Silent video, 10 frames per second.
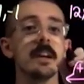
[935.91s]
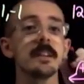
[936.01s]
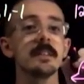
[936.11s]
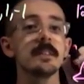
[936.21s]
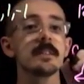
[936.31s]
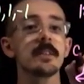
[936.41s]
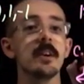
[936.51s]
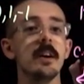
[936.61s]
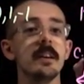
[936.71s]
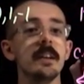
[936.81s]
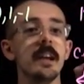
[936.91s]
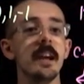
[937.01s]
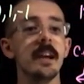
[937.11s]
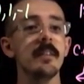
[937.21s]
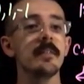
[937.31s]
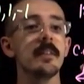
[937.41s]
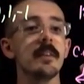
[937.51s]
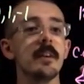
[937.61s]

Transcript: is this is concave